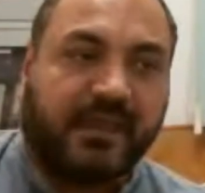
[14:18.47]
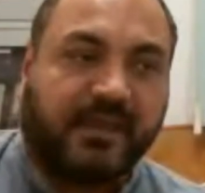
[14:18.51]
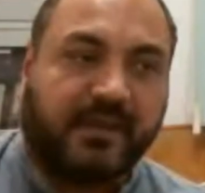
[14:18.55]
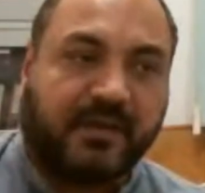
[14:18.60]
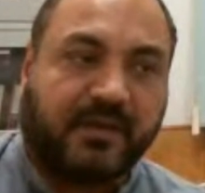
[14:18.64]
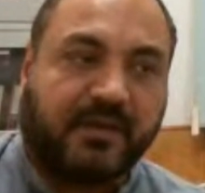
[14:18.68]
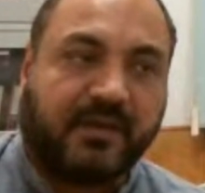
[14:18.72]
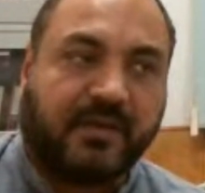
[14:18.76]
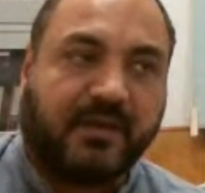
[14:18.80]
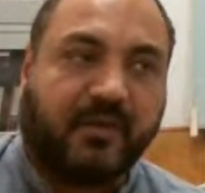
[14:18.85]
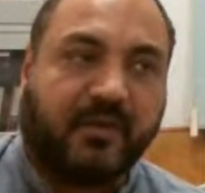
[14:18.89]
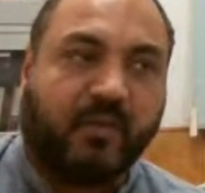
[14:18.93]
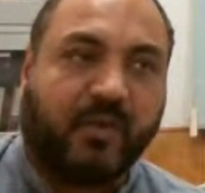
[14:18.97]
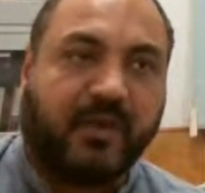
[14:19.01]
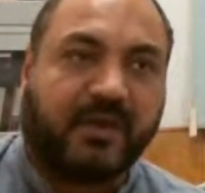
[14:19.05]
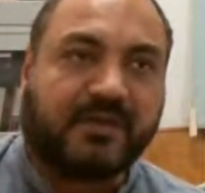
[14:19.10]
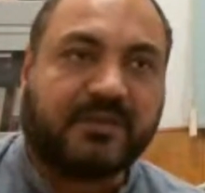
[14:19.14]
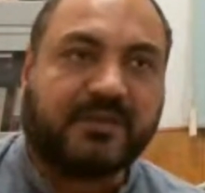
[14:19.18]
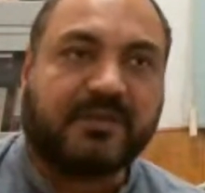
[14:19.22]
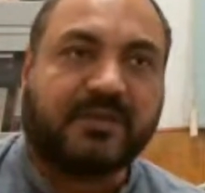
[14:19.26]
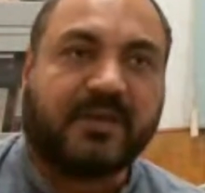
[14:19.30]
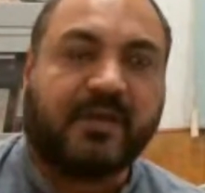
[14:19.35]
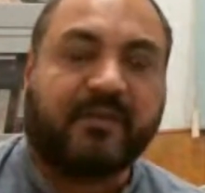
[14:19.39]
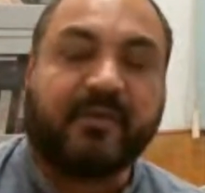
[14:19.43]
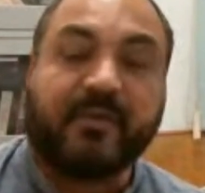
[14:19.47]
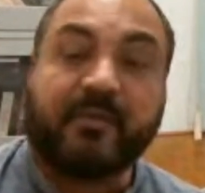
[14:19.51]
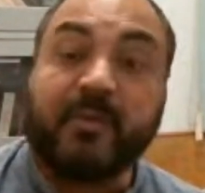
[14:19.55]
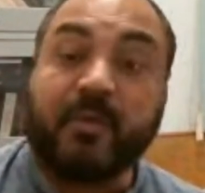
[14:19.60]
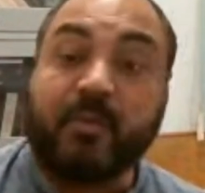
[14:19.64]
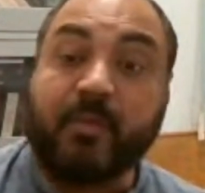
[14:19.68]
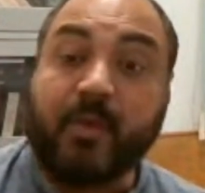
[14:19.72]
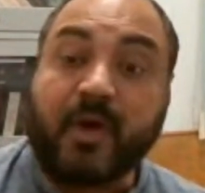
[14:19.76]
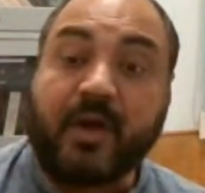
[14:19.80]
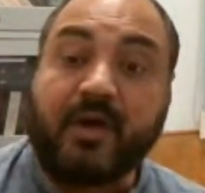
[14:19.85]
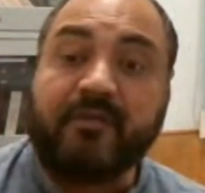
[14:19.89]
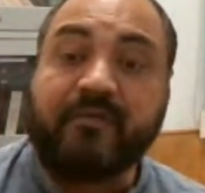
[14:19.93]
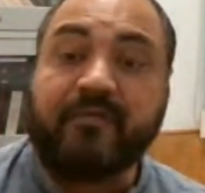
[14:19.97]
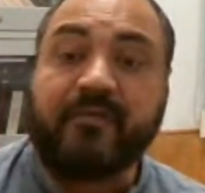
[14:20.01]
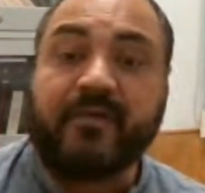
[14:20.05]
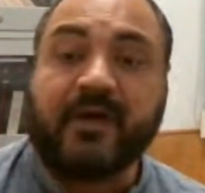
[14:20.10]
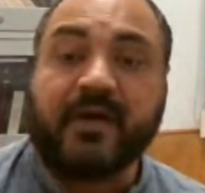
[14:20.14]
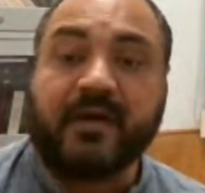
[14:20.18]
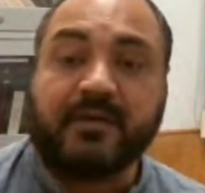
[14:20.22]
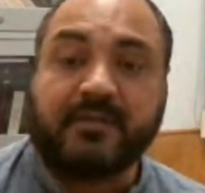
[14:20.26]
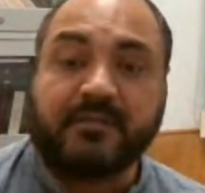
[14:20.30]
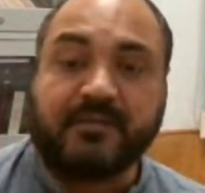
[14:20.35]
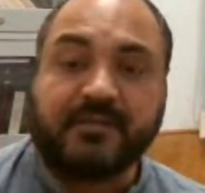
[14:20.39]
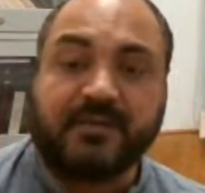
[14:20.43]
like works of Ibn
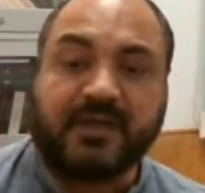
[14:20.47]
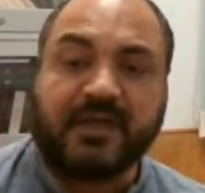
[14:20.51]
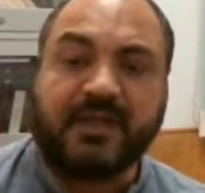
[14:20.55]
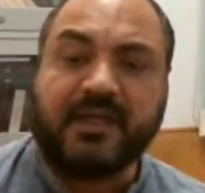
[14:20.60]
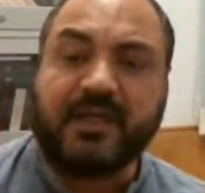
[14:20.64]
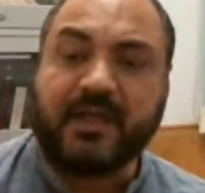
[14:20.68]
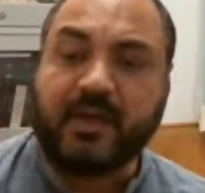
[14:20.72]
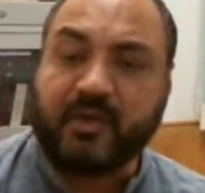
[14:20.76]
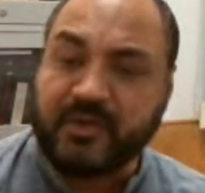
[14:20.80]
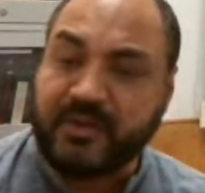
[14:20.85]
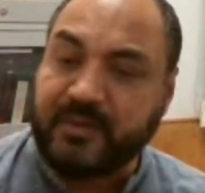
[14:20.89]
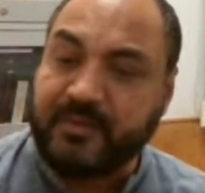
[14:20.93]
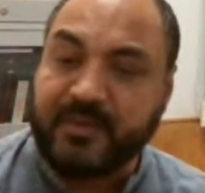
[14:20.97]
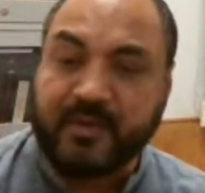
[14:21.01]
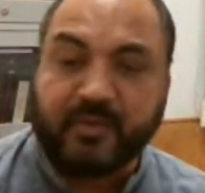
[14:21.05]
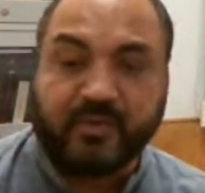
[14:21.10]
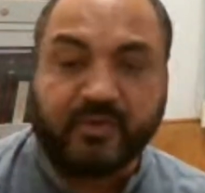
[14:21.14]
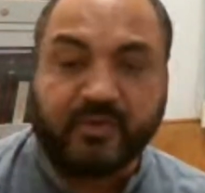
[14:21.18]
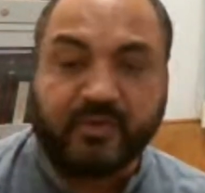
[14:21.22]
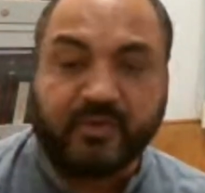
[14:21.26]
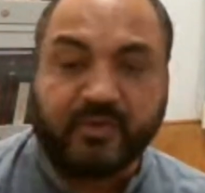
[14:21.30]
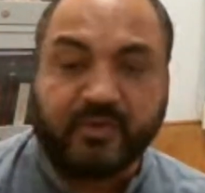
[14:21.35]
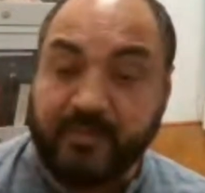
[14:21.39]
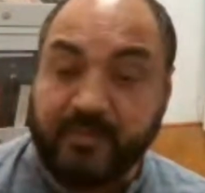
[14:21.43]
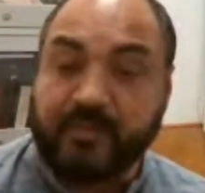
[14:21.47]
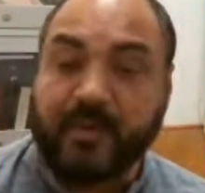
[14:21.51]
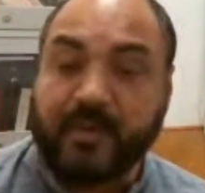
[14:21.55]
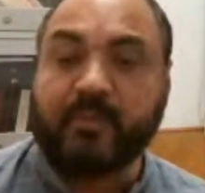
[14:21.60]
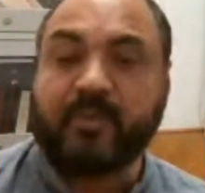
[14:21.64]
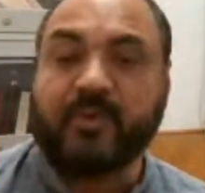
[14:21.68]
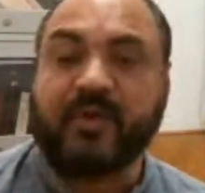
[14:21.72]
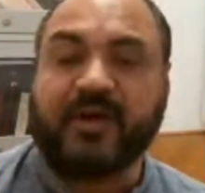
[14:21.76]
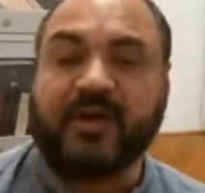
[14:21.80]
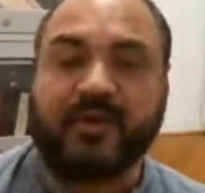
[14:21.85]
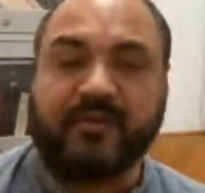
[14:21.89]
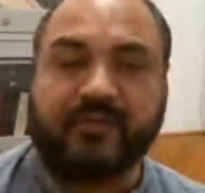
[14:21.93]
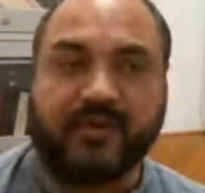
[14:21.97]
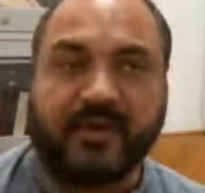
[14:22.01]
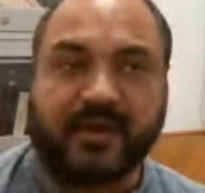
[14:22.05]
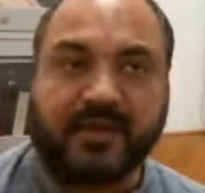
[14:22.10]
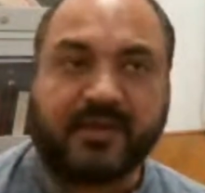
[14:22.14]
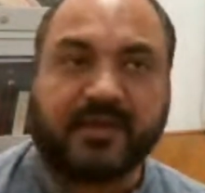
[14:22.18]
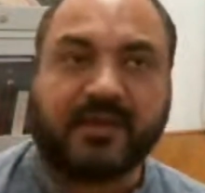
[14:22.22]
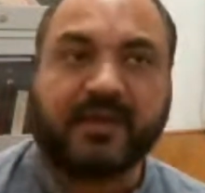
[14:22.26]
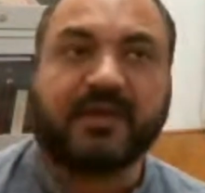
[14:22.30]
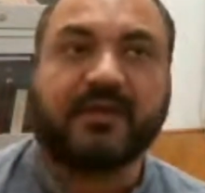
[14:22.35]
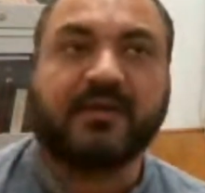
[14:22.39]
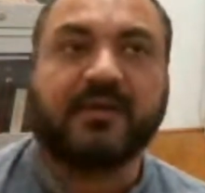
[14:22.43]
Muqaffa, Khalil al-Dimna, which is very popular in
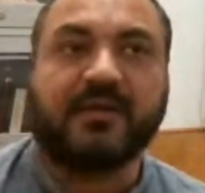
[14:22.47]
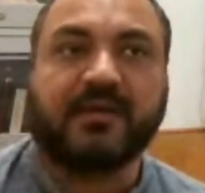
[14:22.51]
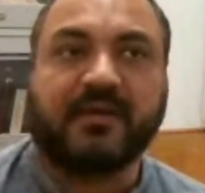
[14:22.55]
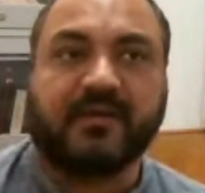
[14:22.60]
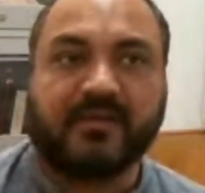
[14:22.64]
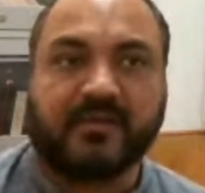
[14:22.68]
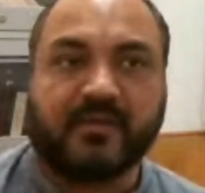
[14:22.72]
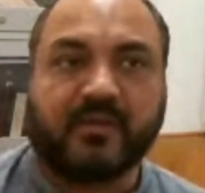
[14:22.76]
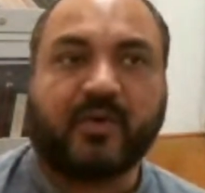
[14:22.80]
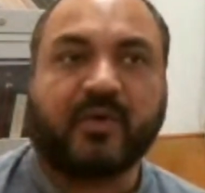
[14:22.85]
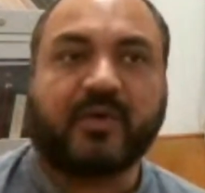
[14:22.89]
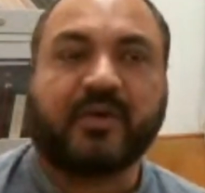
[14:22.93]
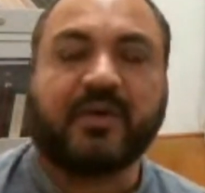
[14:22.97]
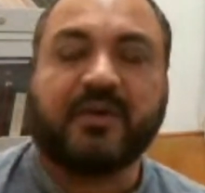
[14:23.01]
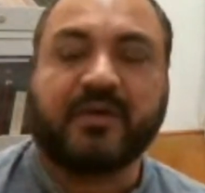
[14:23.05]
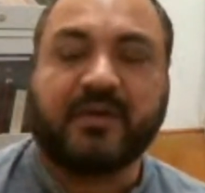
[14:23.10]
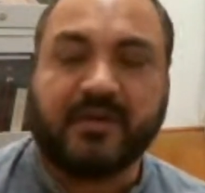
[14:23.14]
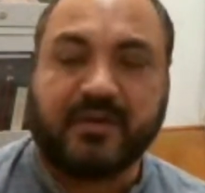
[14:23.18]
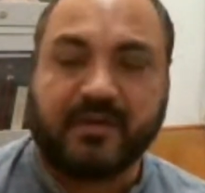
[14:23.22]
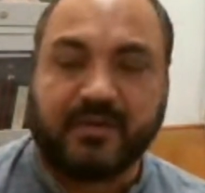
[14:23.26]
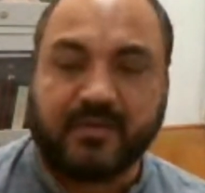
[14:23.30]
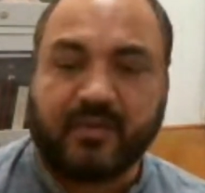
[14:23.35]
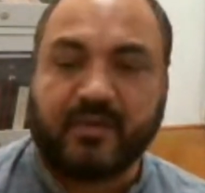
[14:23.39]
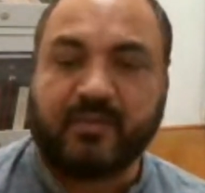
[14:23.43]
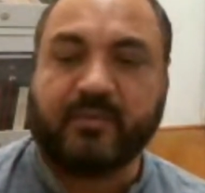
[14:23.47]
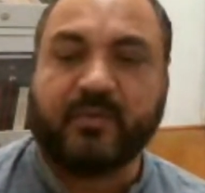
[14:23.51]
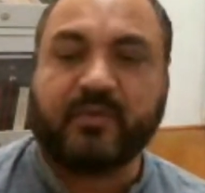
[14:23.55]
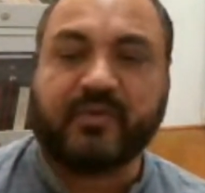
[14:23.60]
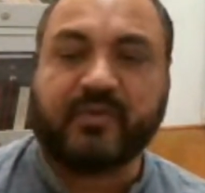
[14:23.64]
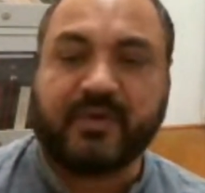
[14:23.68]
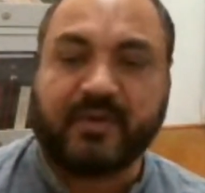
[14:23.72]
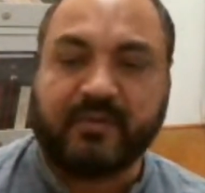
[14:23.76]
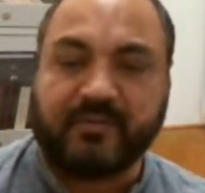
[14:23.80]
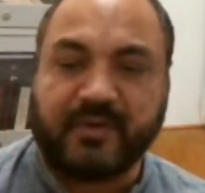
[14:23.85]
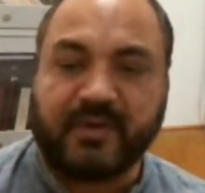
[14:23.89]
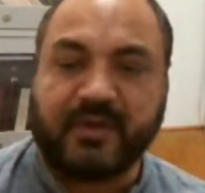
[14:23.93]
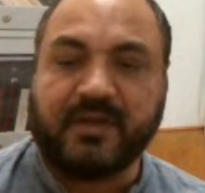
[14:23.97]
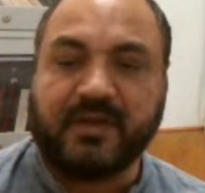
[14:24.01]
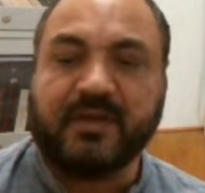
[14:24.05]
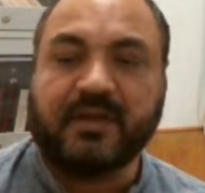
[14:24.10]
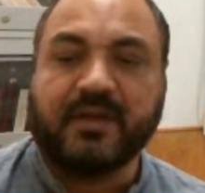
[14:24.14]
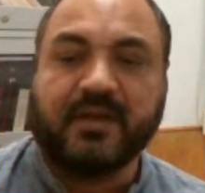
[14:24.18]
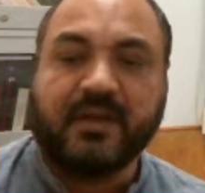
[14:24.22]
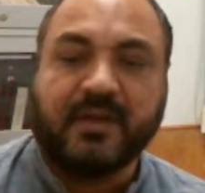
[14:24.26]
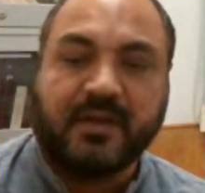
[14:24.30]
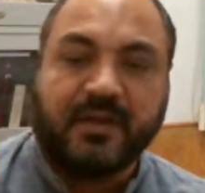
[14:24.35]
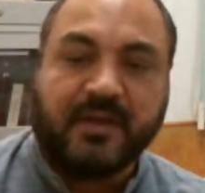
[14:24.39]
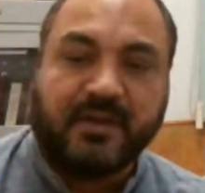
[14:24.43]
fact, and it is taught in almost every
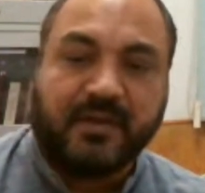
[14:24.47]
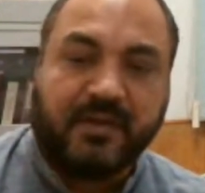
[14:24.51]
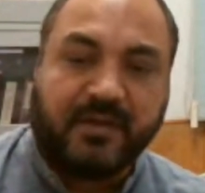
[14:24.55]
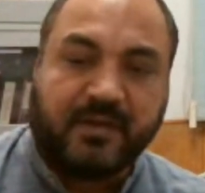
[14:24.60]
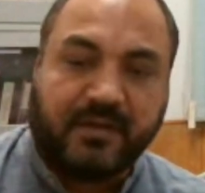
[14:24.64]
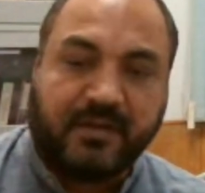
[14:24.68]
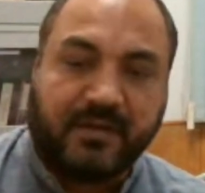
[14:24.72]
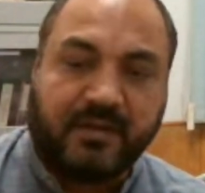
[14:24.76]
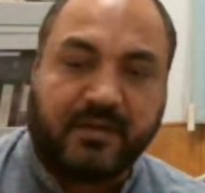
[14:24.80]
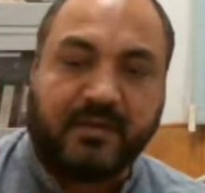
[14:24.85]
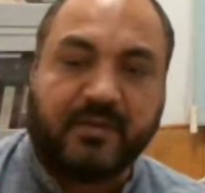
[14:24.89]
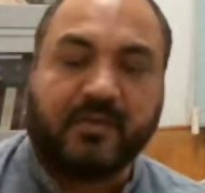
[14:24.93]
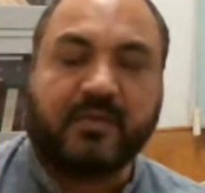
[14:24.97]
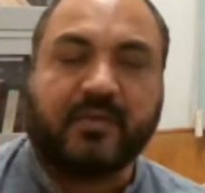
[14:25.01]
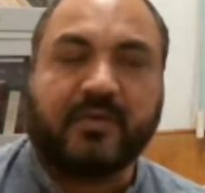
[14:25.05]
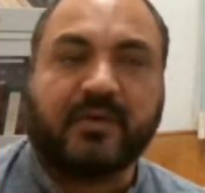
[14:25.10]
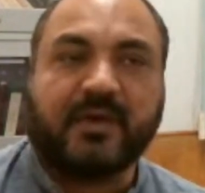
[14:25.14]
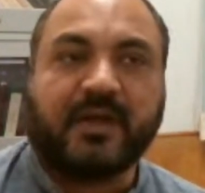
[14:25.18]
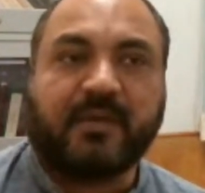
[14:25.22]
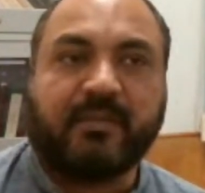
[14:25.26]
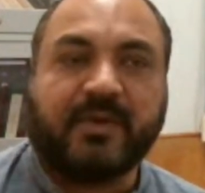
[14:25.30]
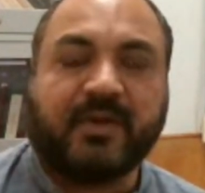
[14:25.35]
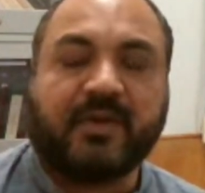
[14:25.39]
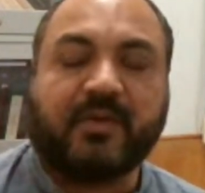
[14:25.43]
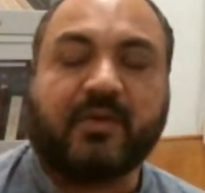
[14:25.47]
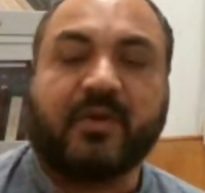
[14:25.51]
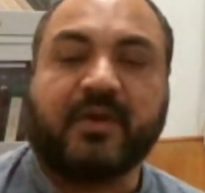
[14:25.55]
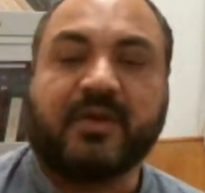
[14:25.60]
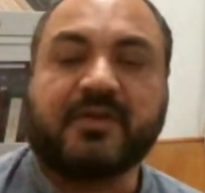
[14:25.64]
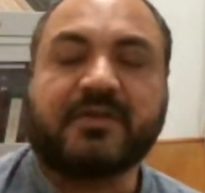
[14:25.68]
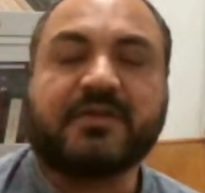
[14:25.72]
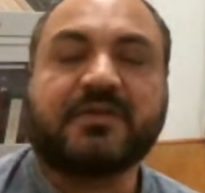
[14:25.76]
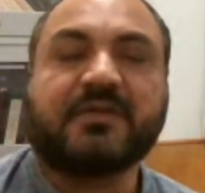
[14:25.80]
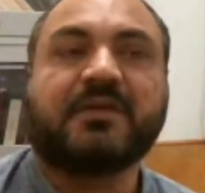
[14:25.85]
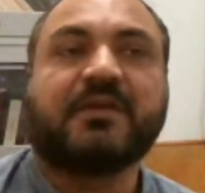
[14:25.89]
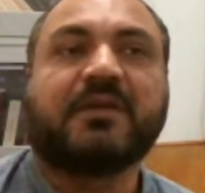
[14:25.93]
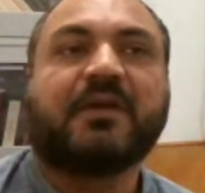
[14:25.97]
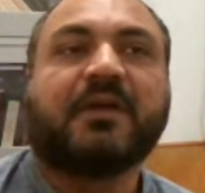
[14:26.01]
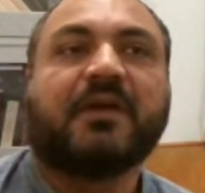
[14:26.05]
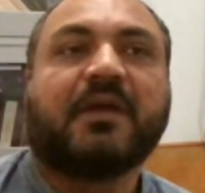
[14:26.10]
Arabic college.